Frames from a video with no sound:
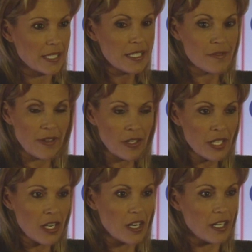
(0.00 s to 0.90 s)
It's very
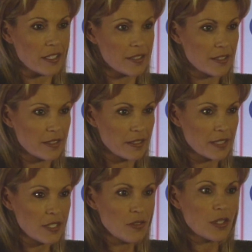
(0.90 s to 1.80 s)
hard.
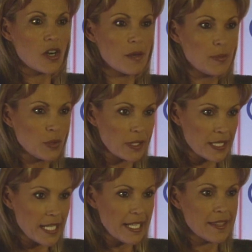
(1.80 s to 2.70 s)
You know,
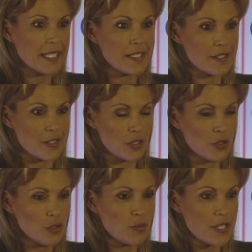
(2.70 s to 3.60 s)
carpooling, taking the kids to
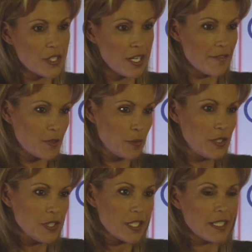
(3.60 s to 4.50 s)
school, rushing off to
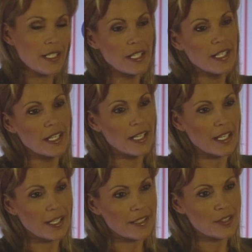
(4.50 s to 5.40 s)
work,
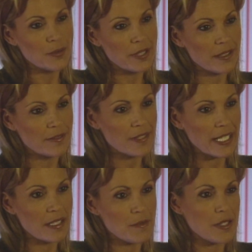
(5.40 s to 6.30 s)
uh, doing the
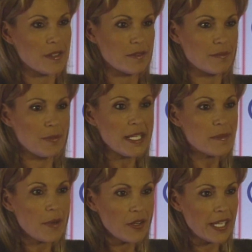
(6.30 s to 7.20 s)
taking them to the
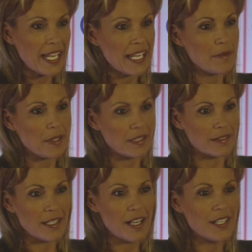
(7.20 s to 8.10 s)
baseball game, and
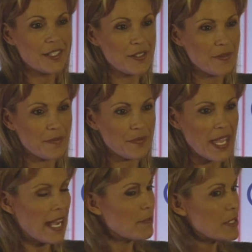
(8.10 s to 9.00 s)
and you do all that.
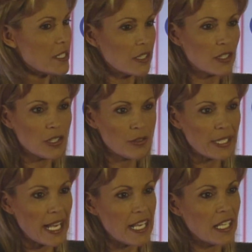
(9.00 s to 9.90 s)

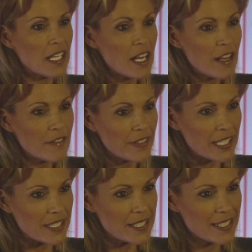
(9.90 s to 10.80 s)
Absolutely, Vanna I love White it.
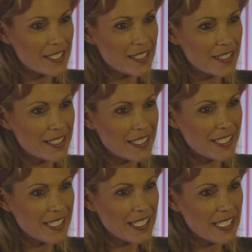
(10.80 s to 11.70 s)
comes to the
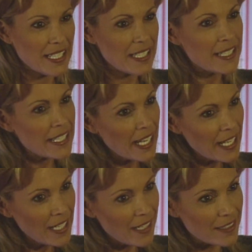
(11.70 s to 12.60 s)
baseball games.
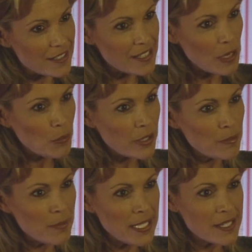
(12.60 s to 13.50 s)
Yes, I
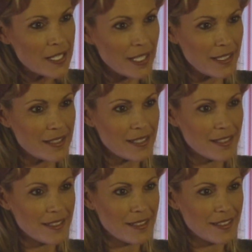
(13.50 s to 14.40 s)
wouldn't miss it.
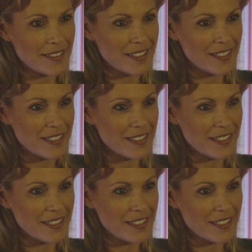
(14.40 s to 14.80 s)
And they all